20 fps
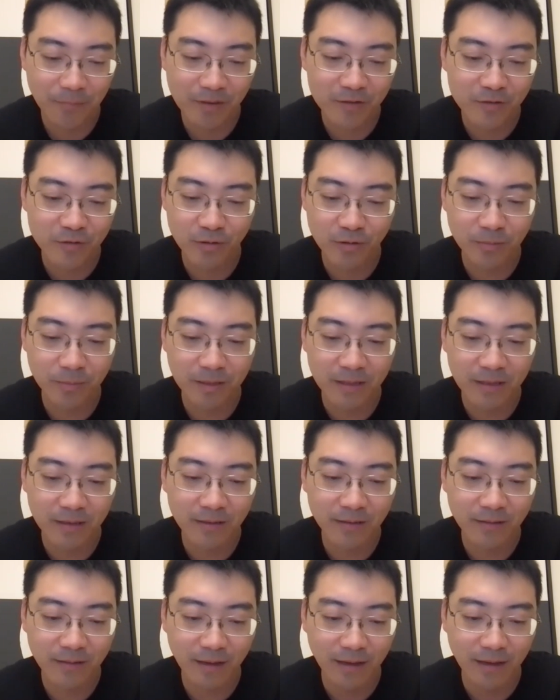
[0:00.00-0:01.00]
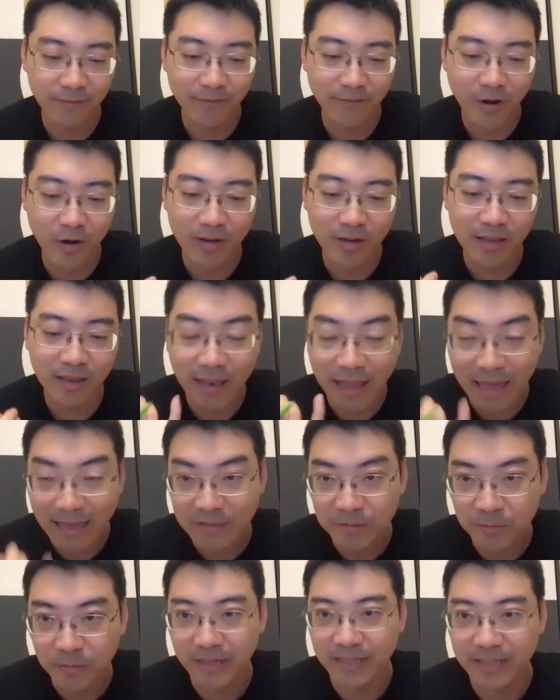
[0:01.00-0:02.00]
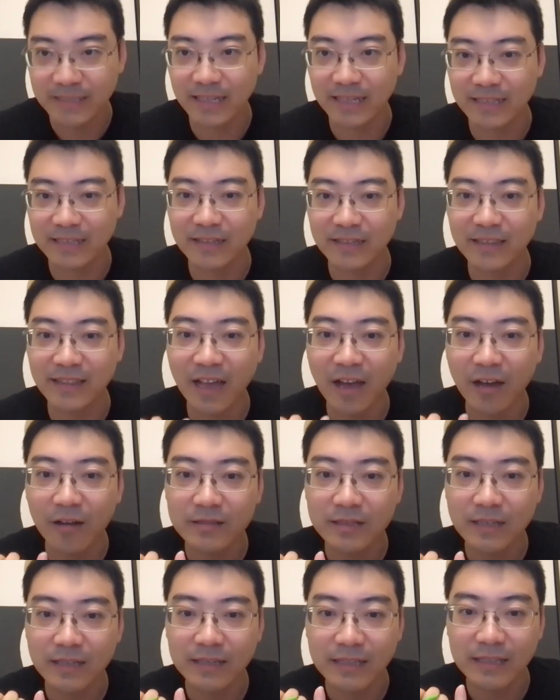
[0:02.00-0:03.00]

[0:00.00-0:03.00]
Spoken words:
should be very lightweight and not